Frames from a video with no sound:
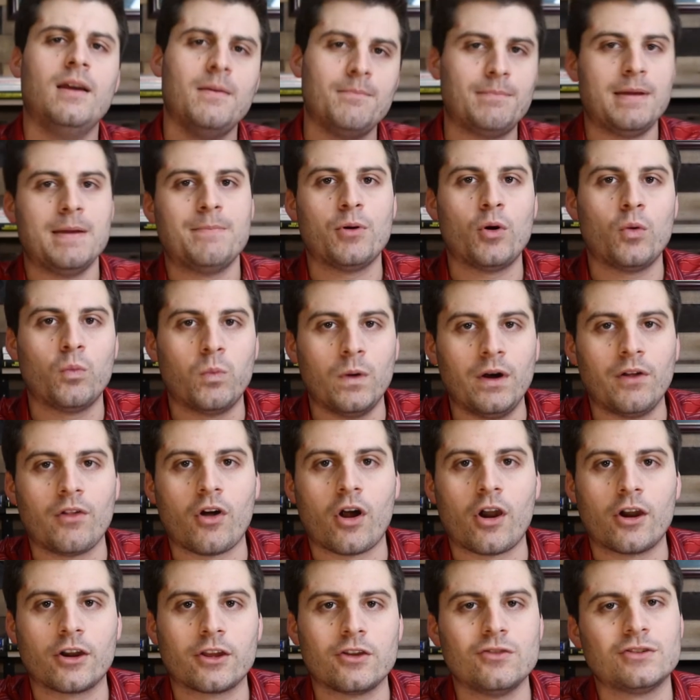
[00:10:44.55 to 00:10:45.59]
People will
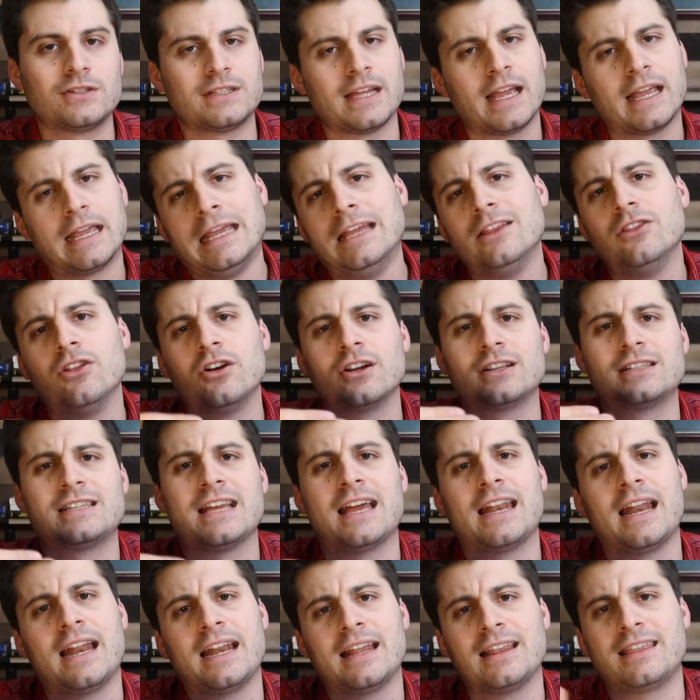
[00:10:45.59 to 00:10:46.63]
argue saying he looks
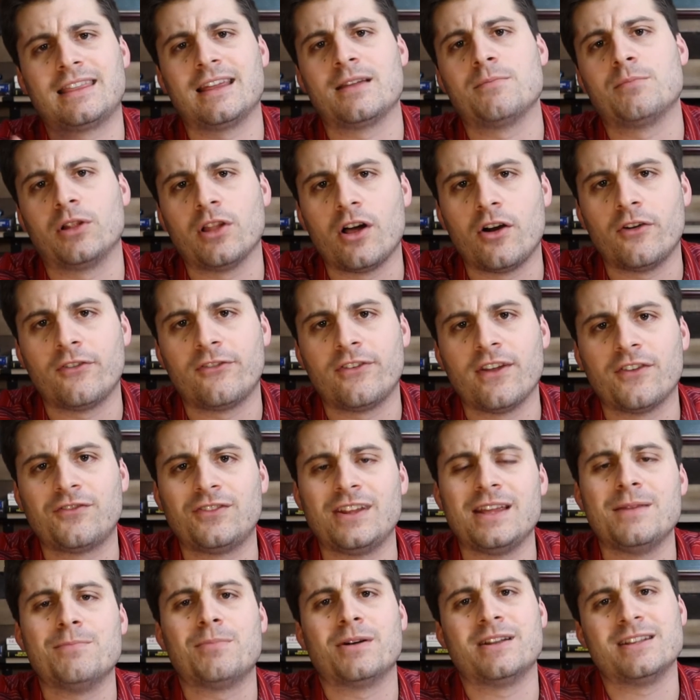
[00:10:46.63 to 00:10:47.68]
at anything below
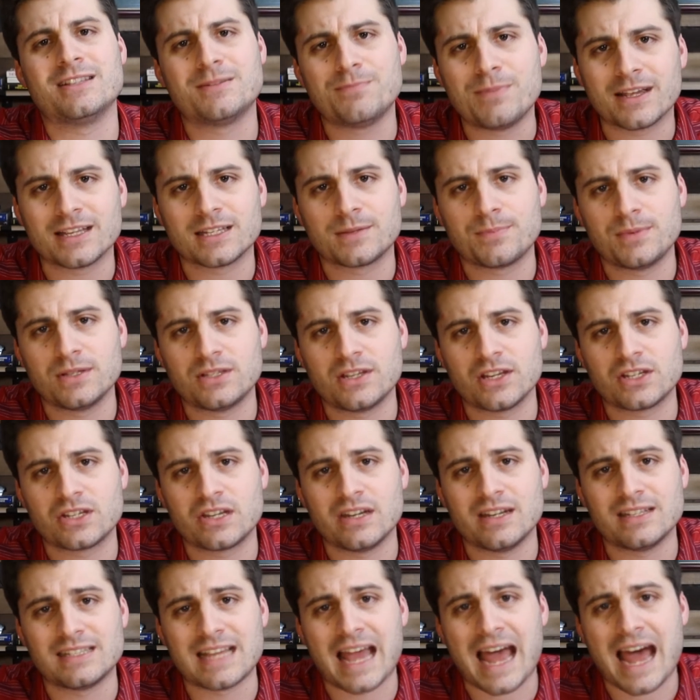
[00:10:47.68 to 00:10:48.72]
50, but his biggest
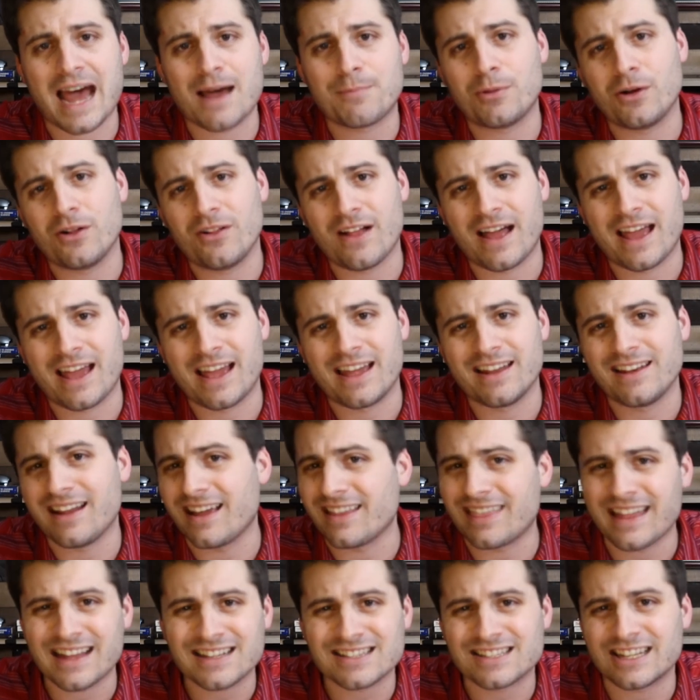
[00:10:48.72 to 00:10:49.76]
position is Apple, and
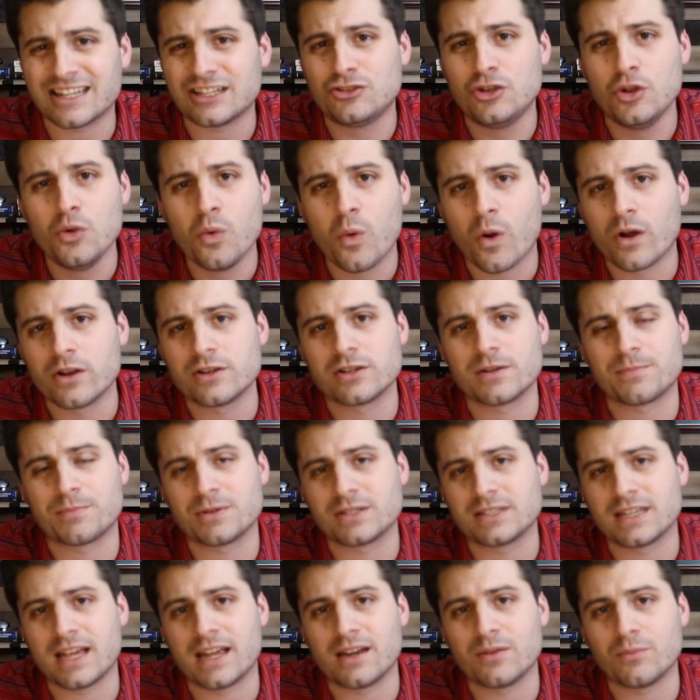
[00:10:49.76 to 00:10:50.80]
that's like
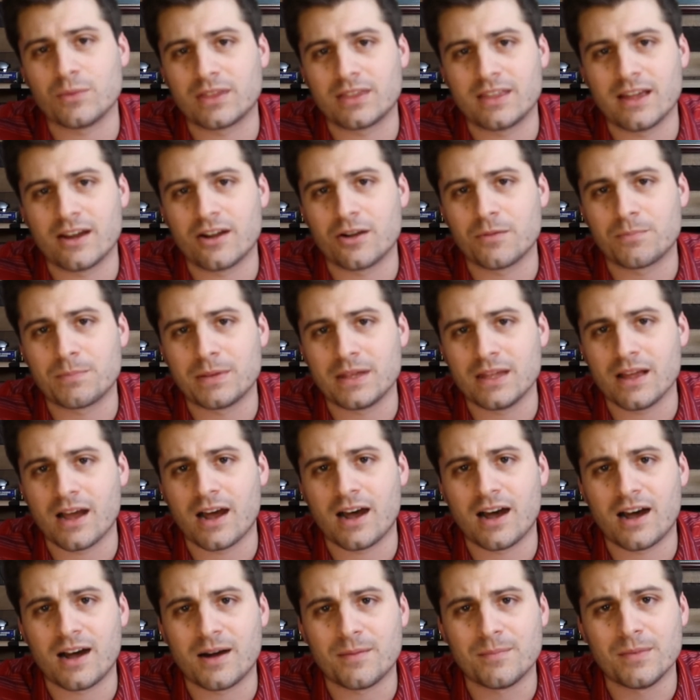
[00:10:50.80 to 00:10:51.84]
200% with their
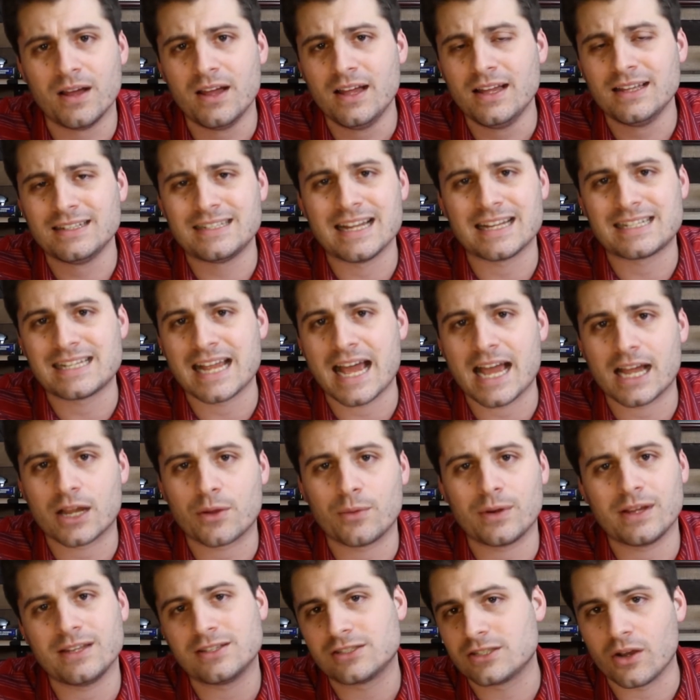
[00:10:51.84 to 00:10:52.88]
debt to
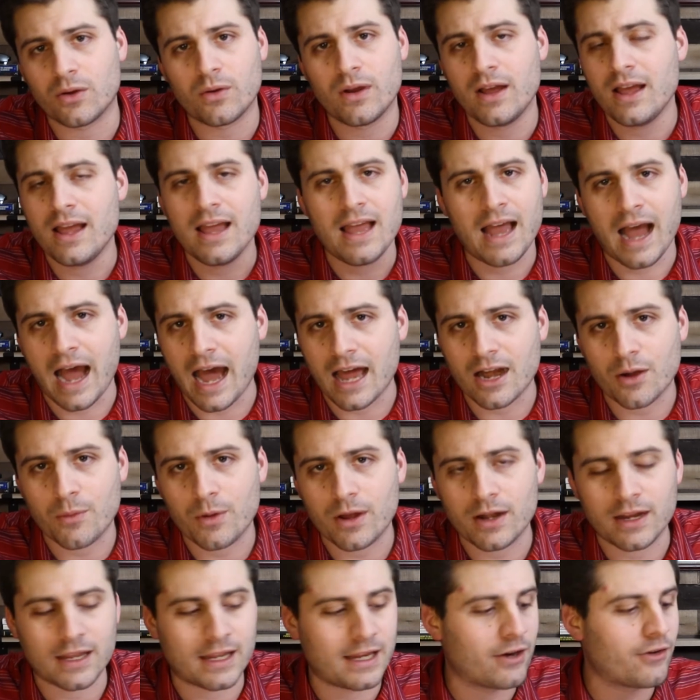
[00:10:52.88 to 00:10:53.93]
equity. So I don't
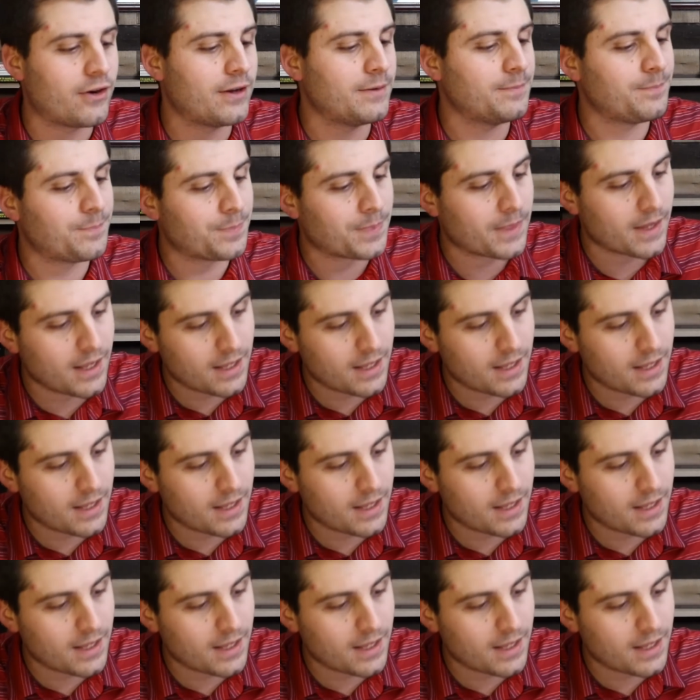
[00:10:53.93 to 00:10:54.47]
want to hear it.